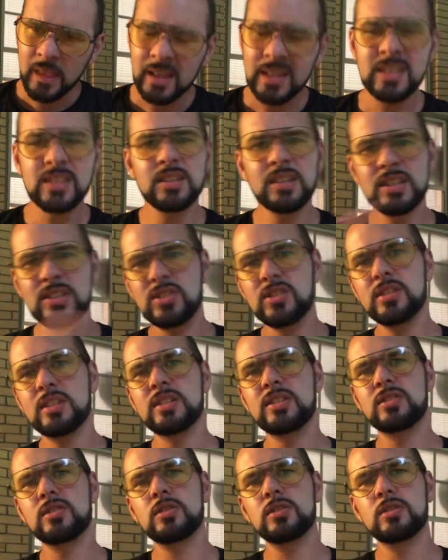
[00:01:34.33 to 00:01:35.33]

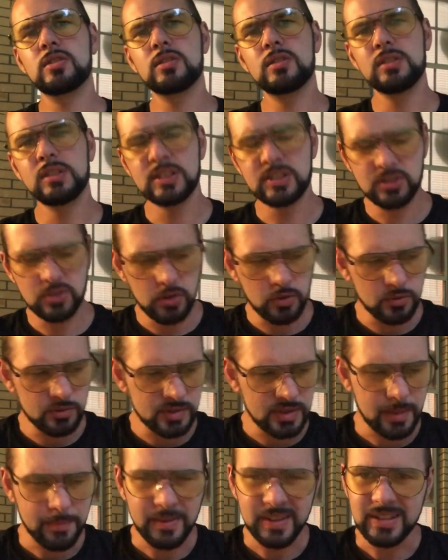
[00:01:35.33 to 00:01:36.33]
let's go
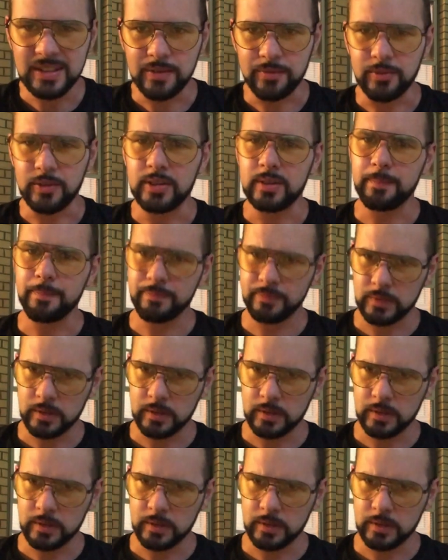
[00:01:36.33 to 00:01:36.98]
with something different.